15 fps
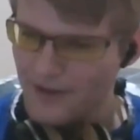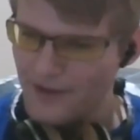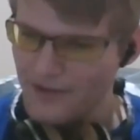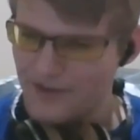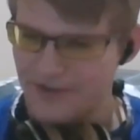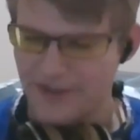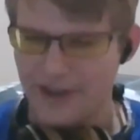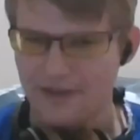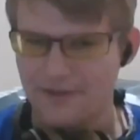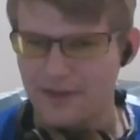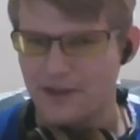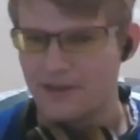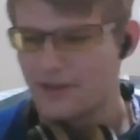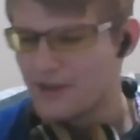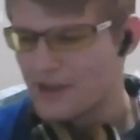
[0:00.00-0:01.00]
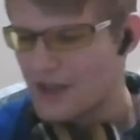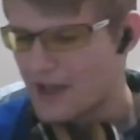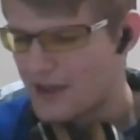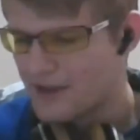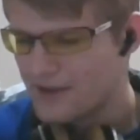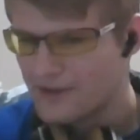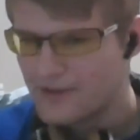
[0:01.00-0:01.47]
This definitely
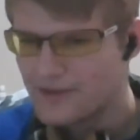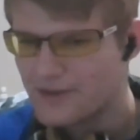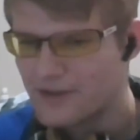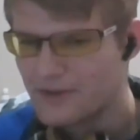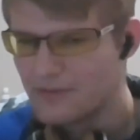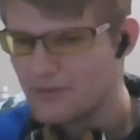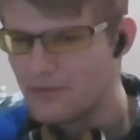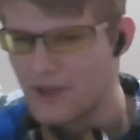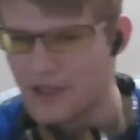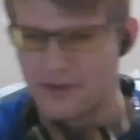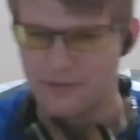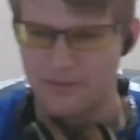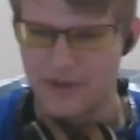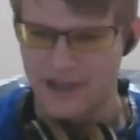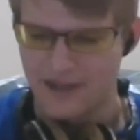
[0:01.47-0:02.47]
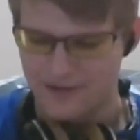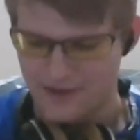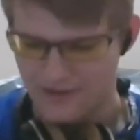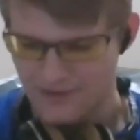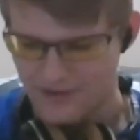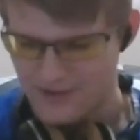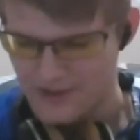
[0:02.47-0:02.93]
has better bass,
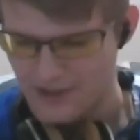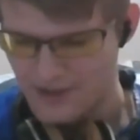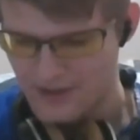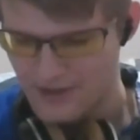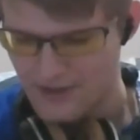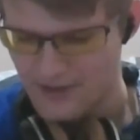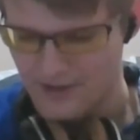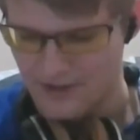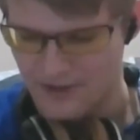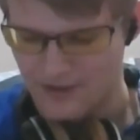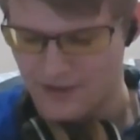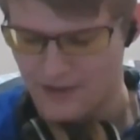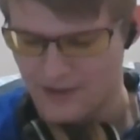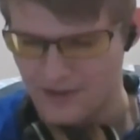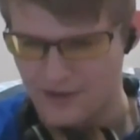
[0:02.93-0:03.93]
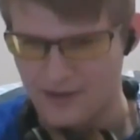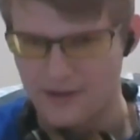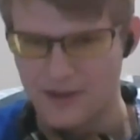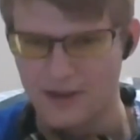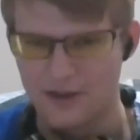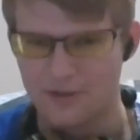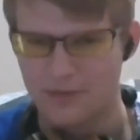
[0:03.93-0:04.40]
I would say, than the
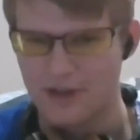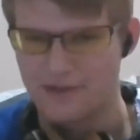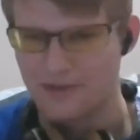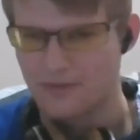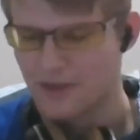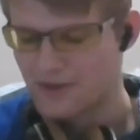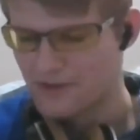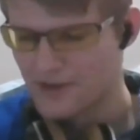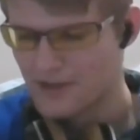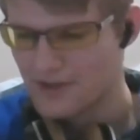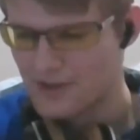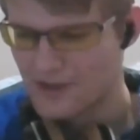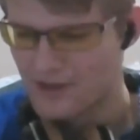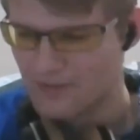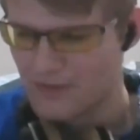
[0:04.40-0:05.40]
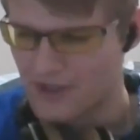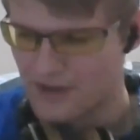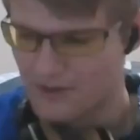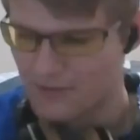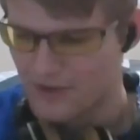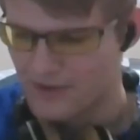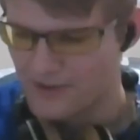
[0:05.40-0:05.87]
AirPods. I'm actually going to take out my
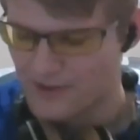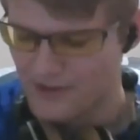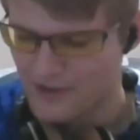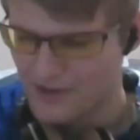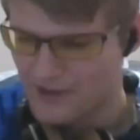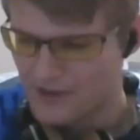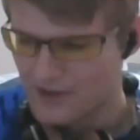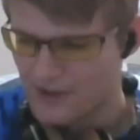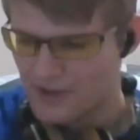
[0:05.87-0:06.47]
AirPods here